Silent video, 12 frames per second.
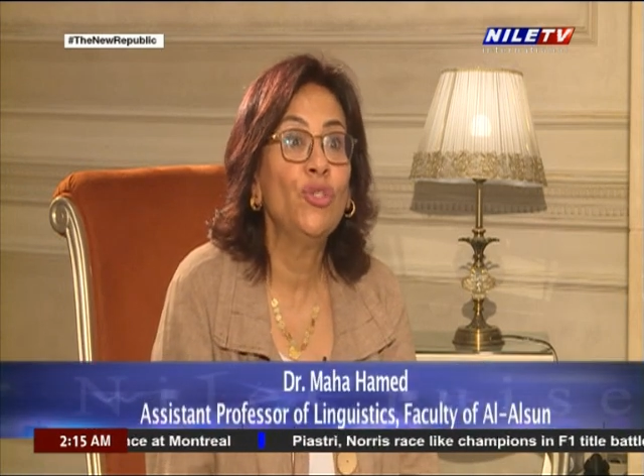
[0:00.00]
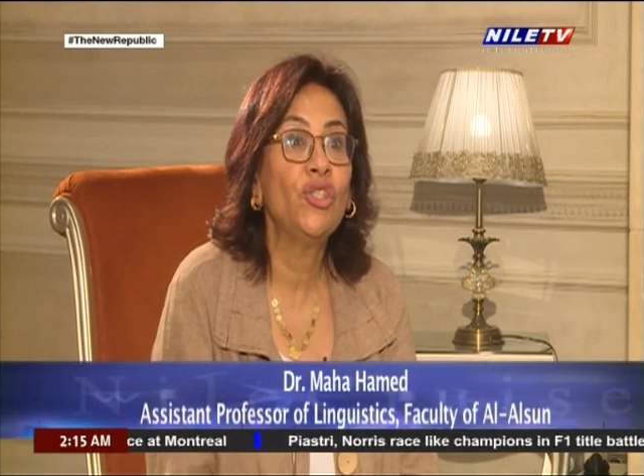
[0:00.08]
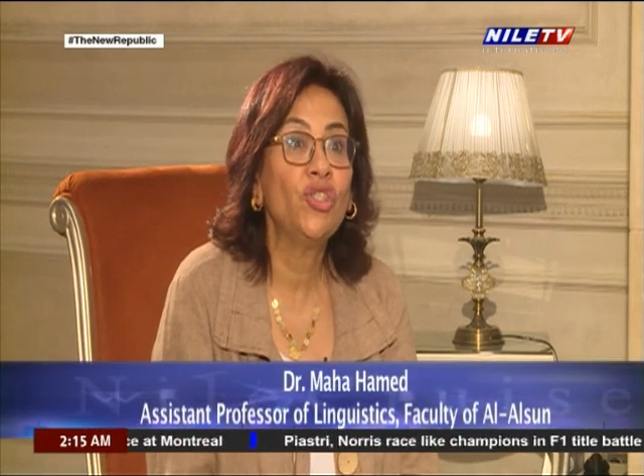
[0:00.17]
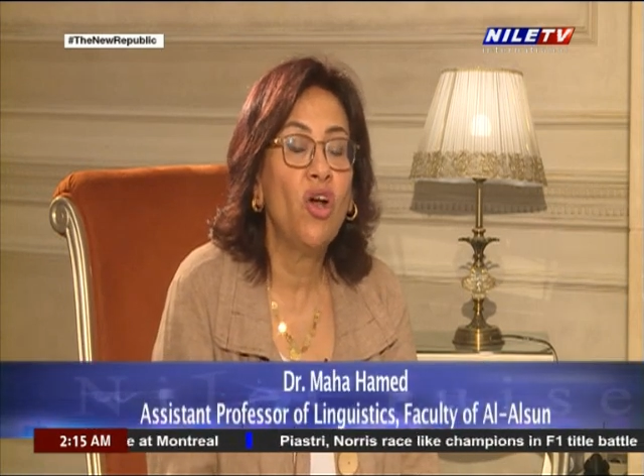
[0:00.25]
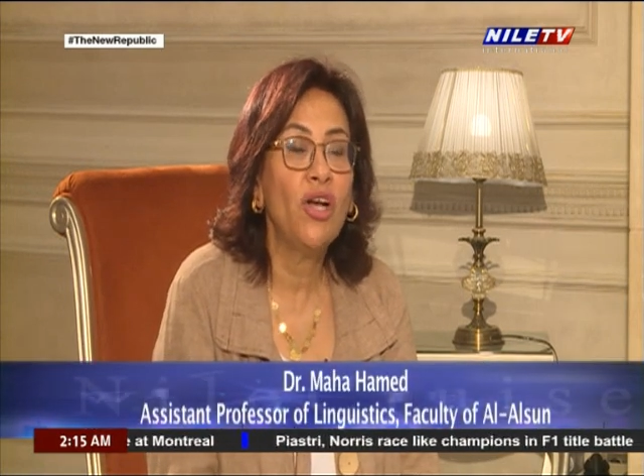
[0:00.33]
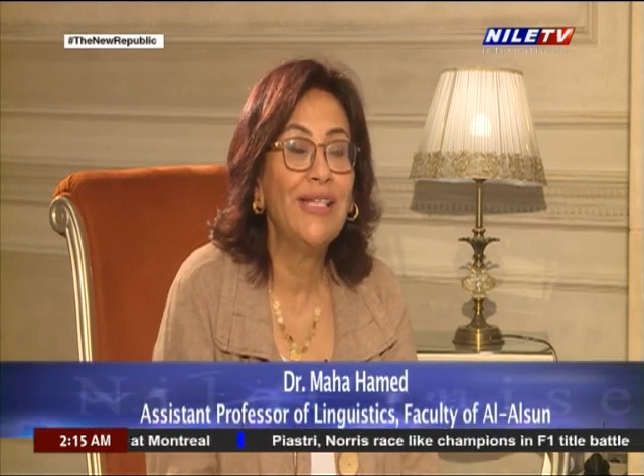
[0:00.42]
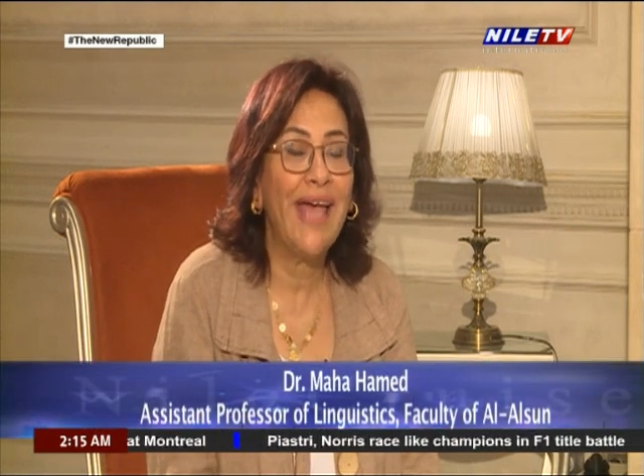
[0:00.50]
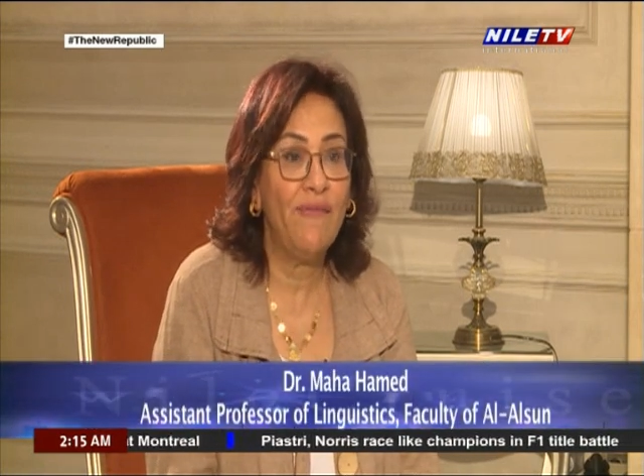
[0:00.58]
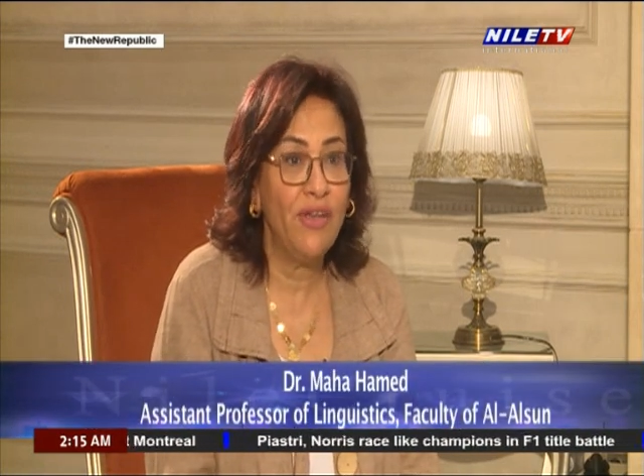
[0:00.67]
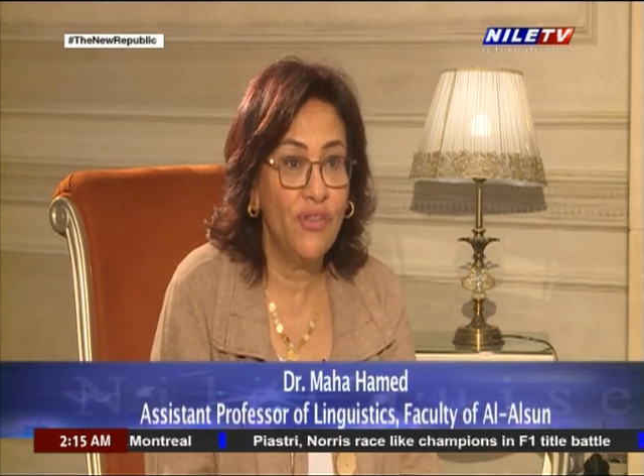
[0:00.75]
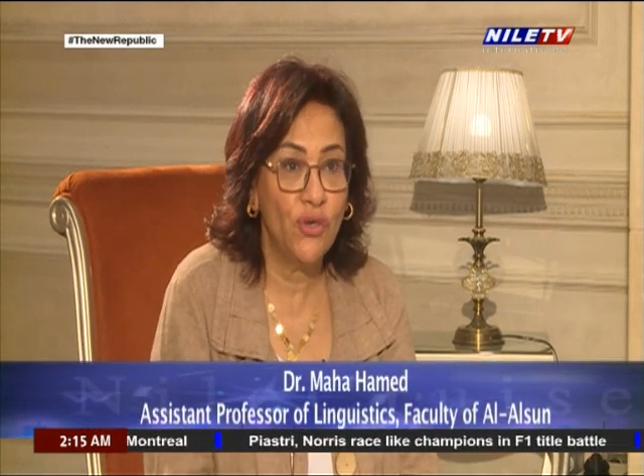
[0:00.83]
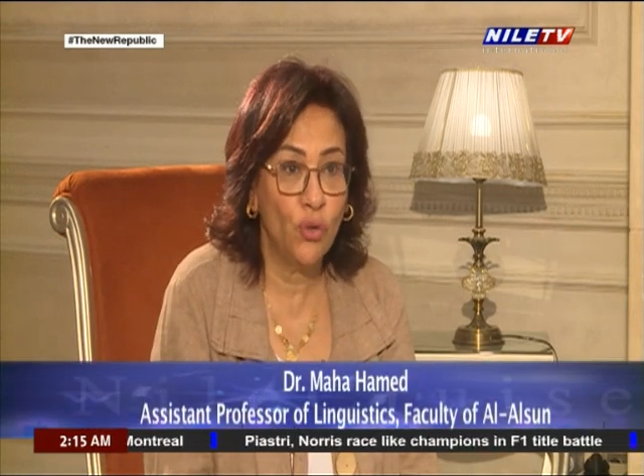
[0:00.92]
start
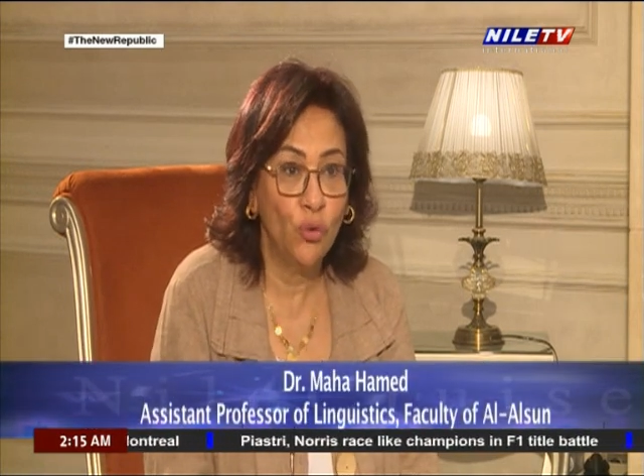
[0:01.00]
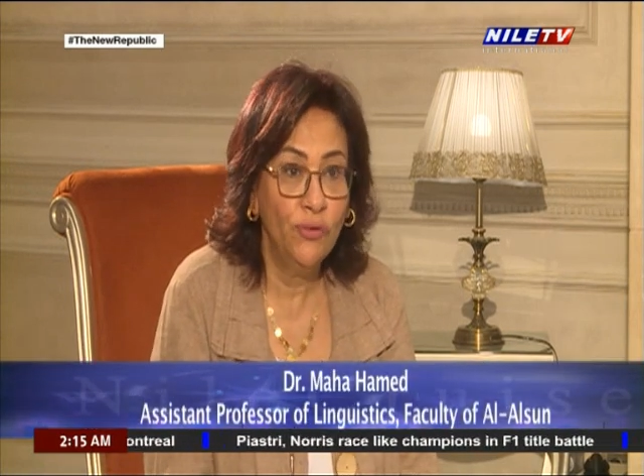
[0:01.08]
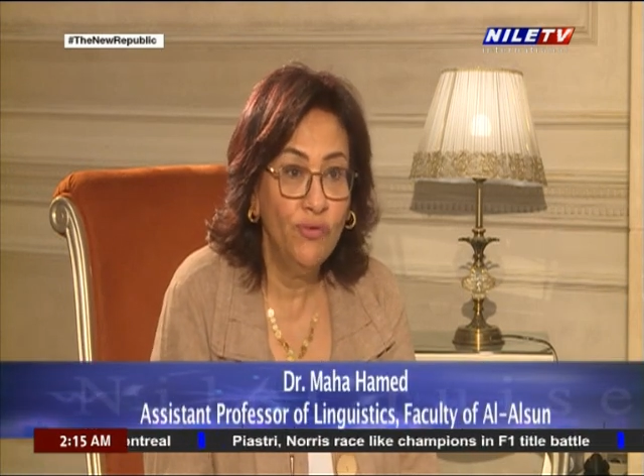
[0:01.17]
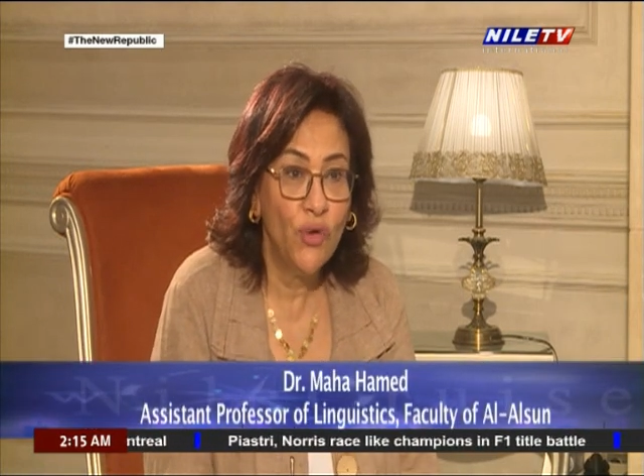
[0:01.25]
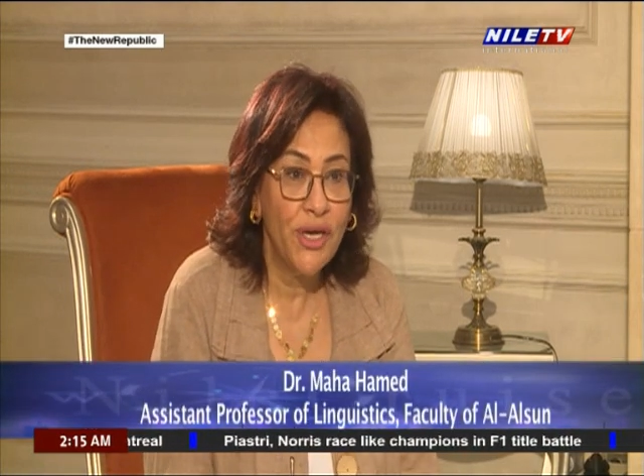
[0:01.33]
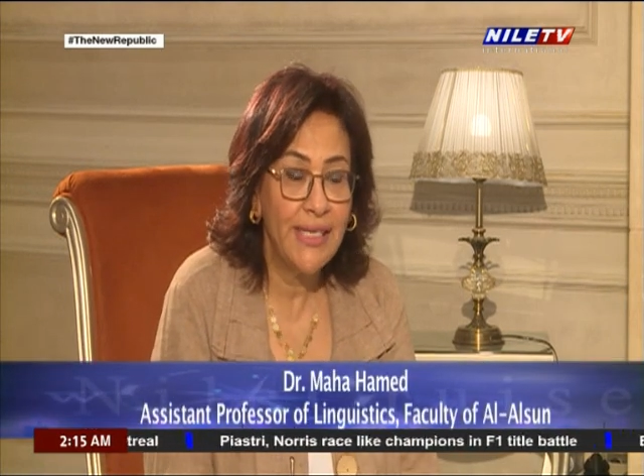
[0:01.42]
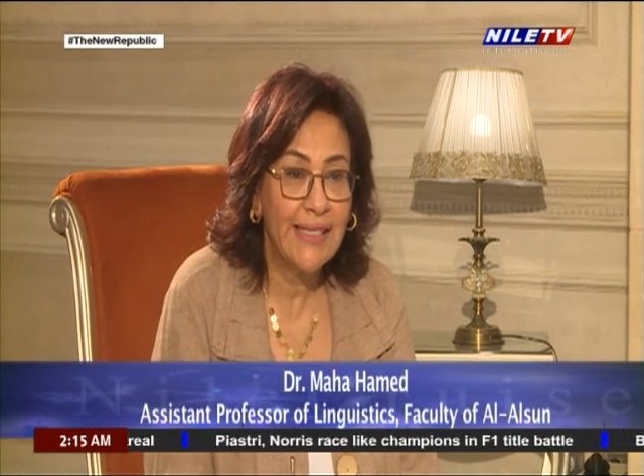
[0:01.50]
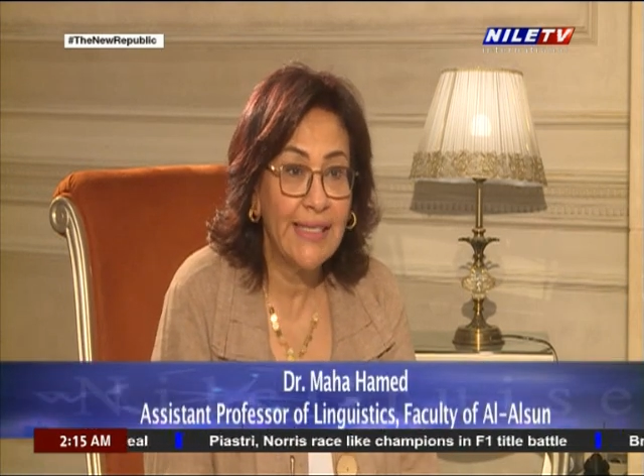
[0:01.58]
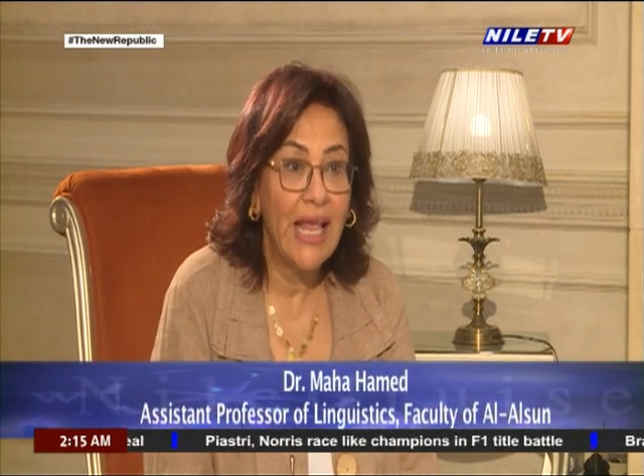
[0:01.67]
having their own voice.